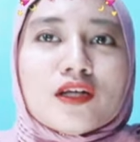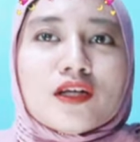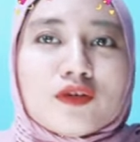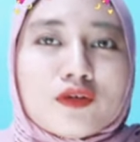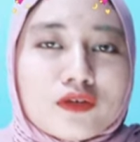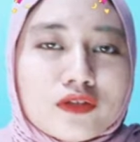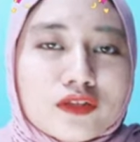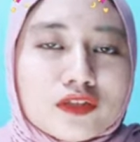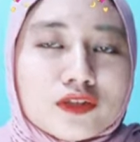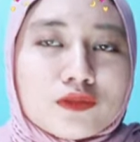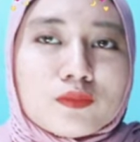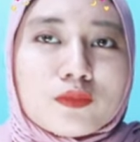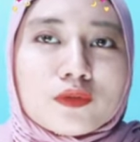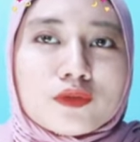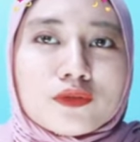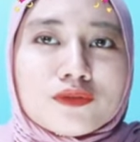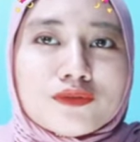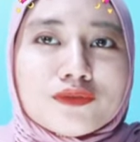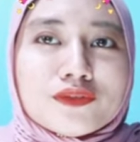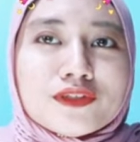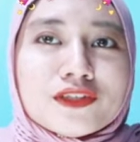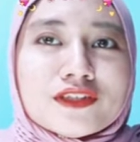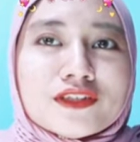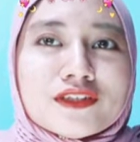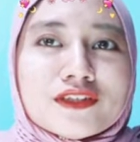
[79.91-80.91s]
noise
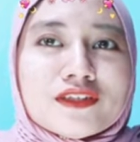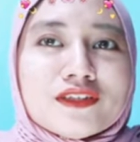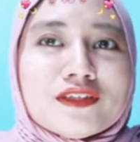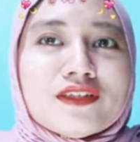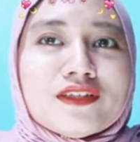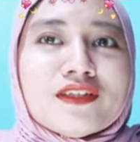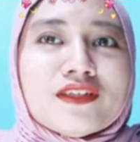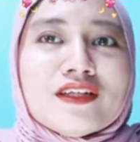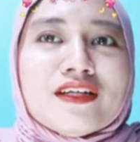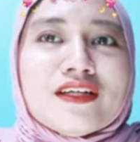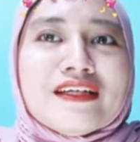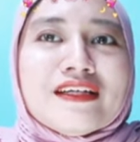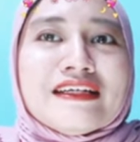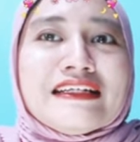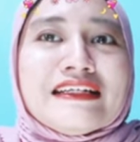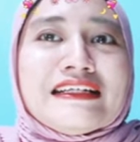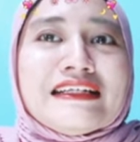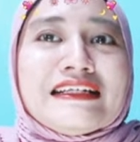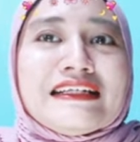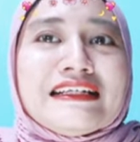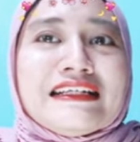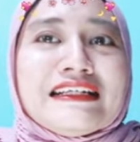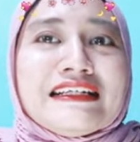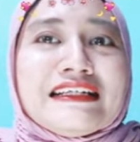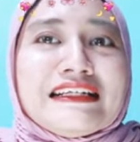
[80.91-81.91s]
pollution,
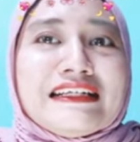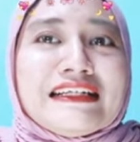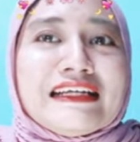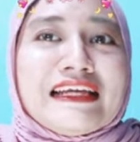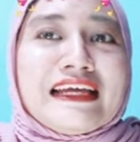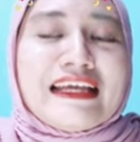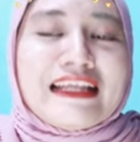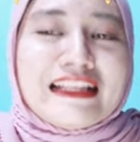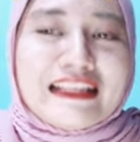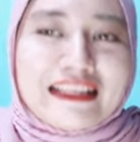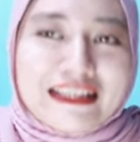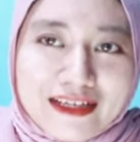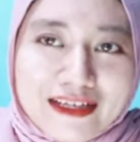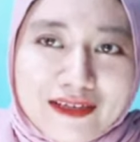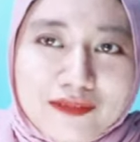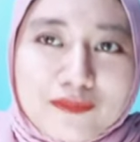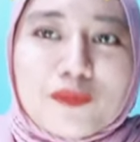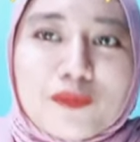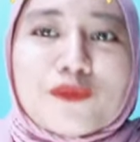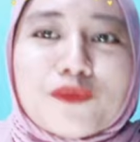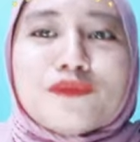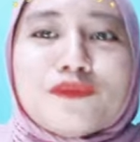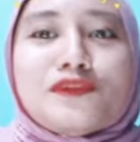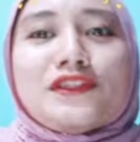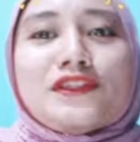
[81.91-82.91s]
and light
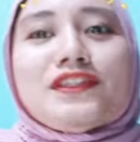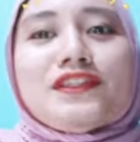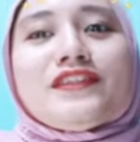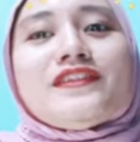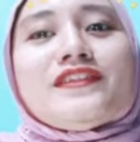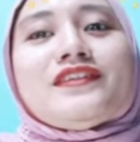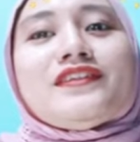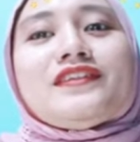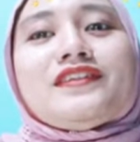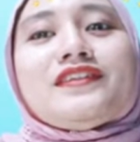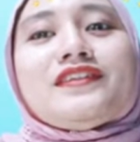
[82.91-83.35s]
pollution.